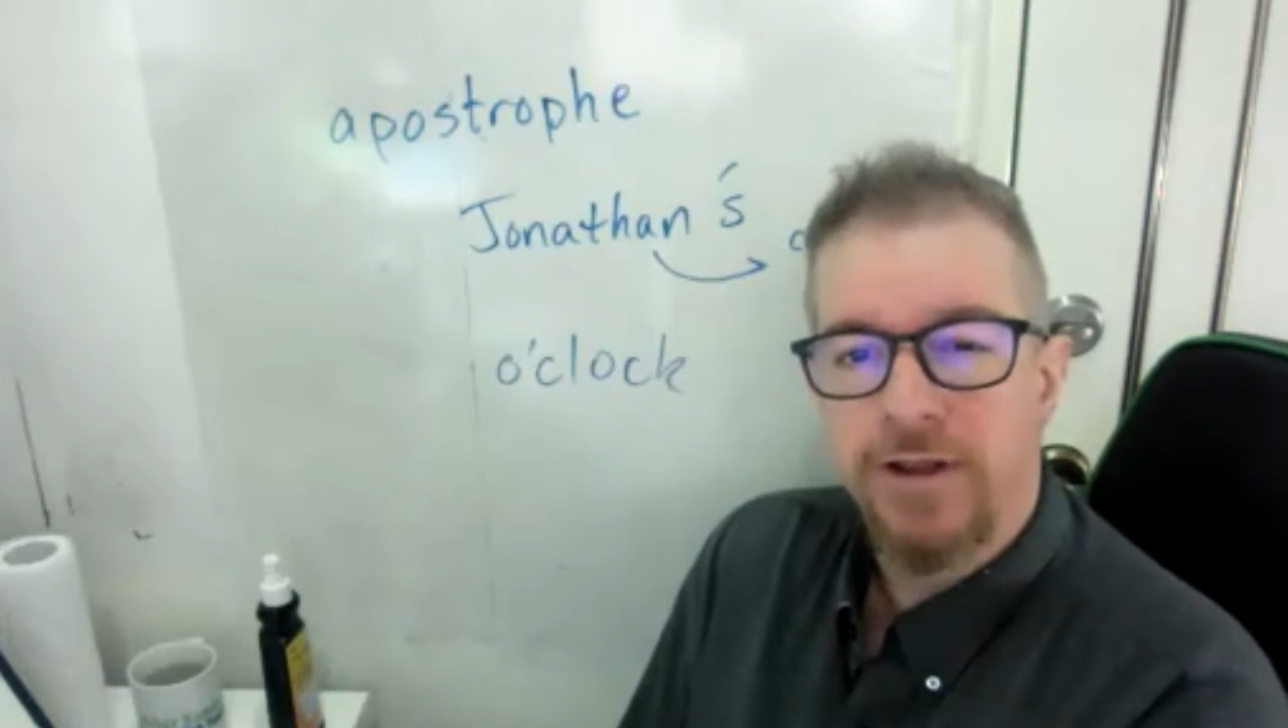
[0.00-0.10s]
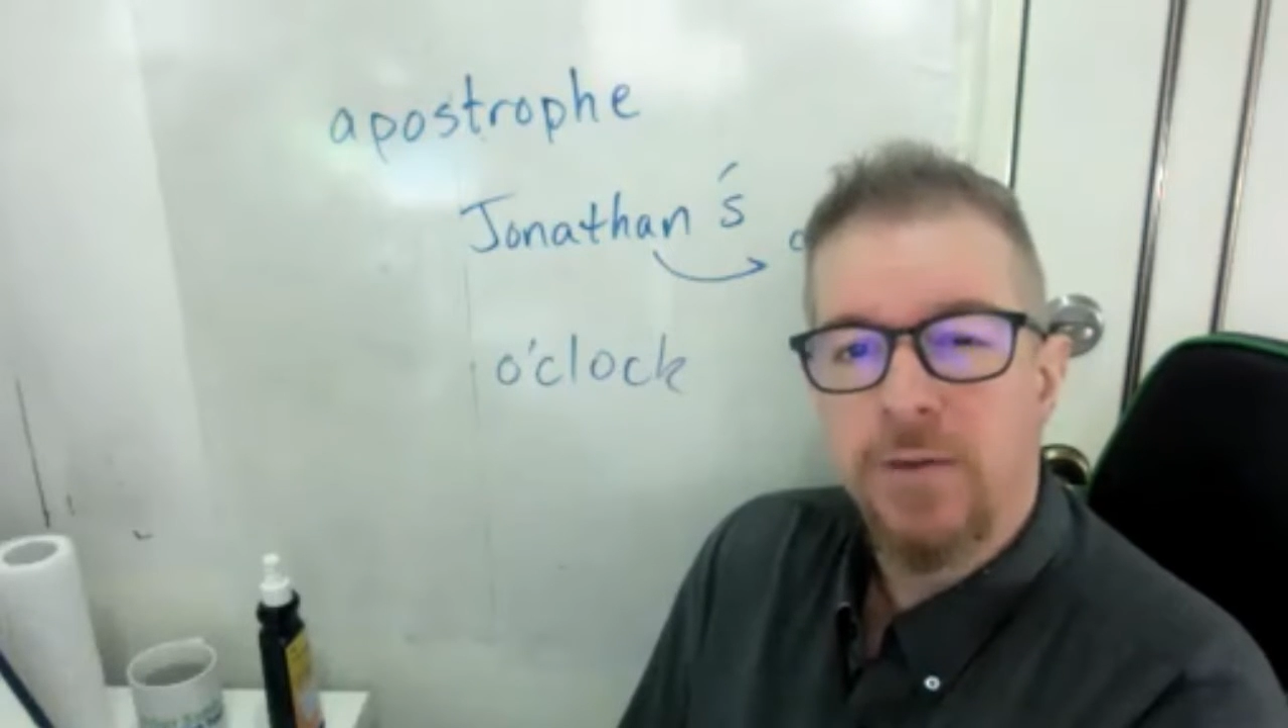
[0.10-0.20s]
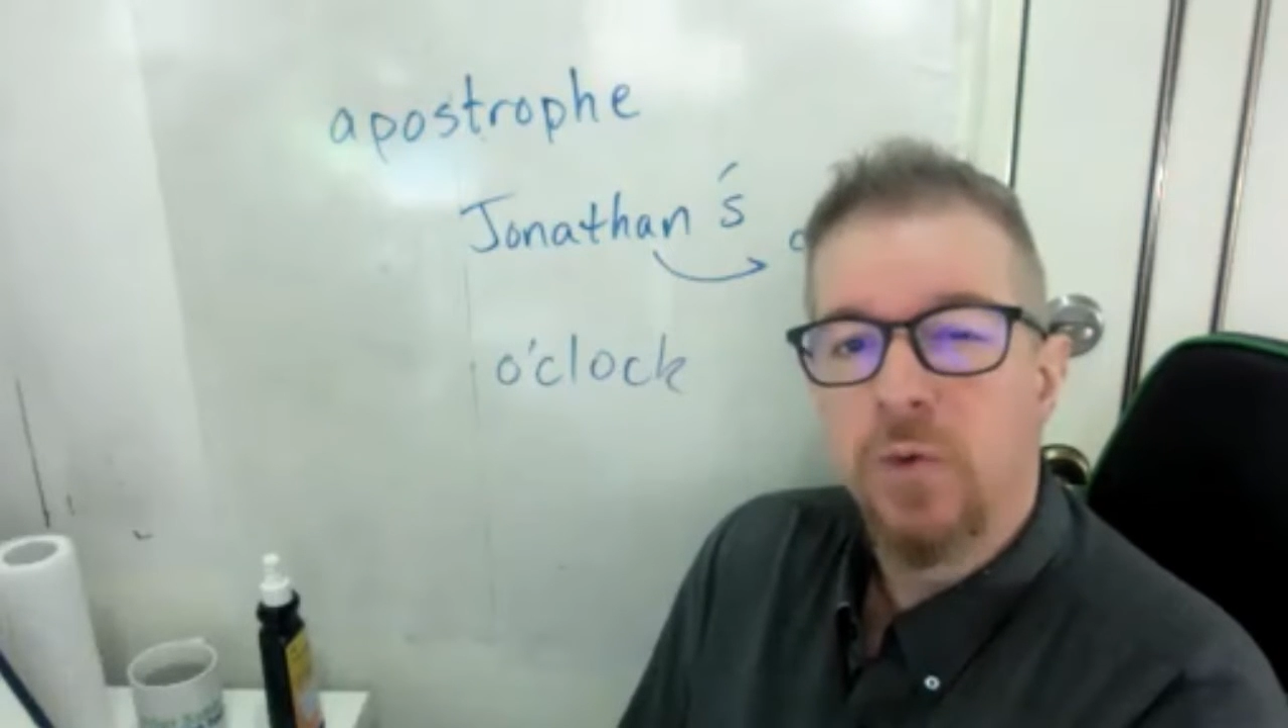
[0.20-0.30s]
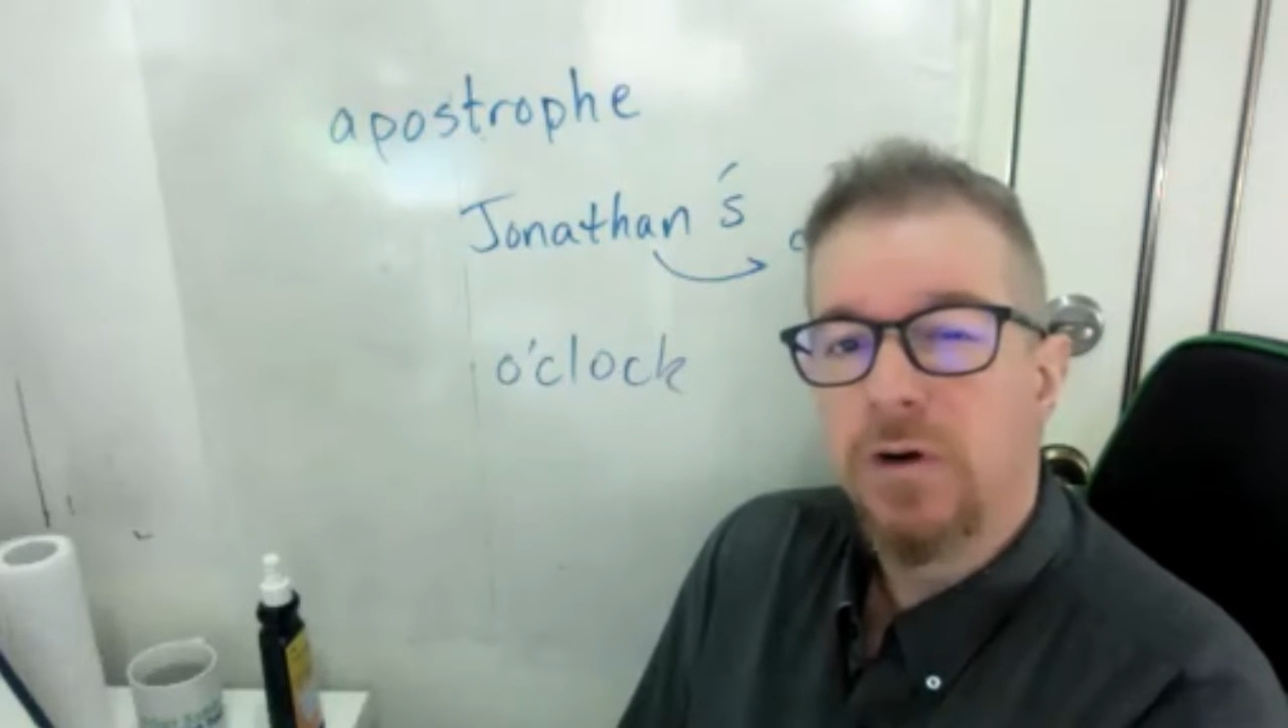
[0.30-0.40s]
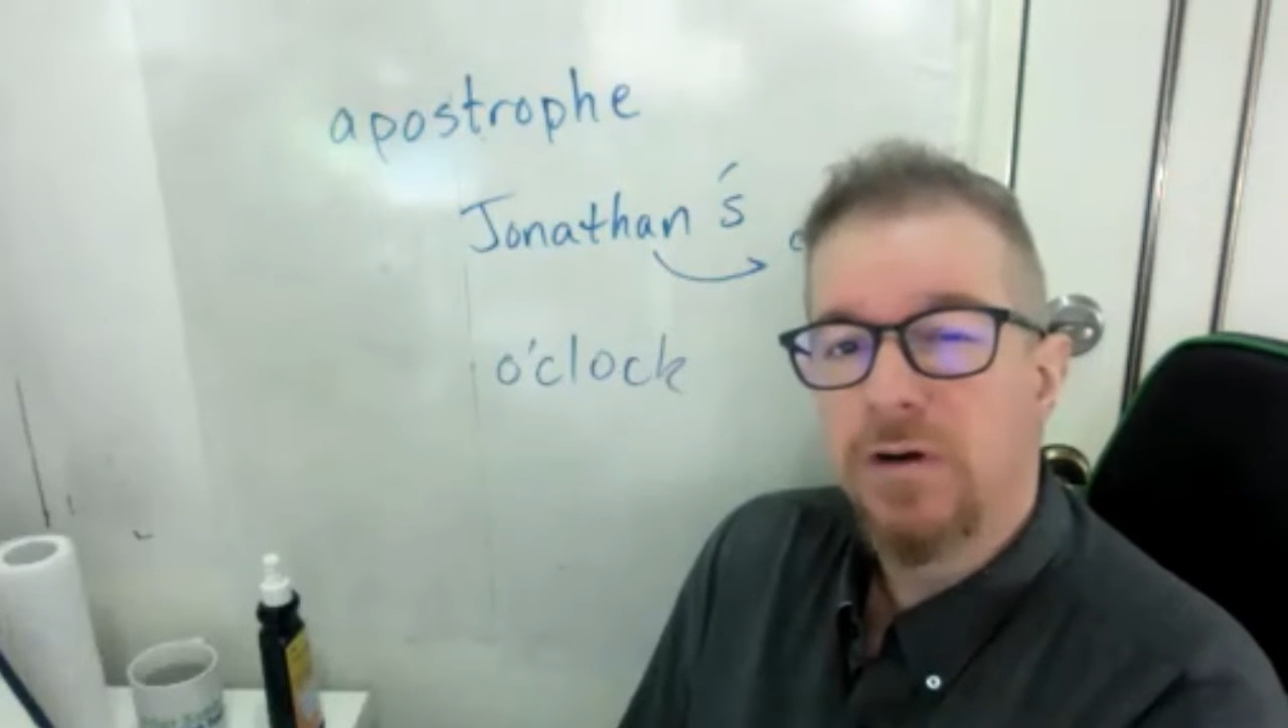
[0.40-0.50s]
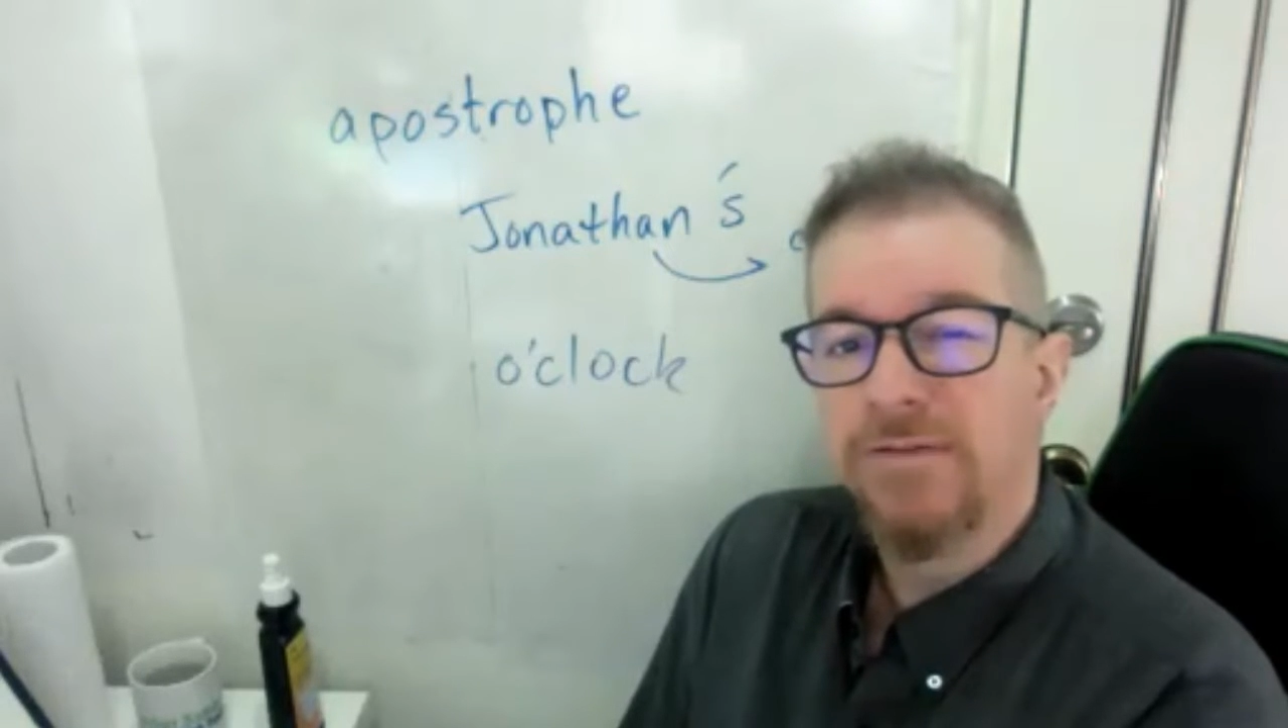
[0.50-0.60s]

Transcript: they weren't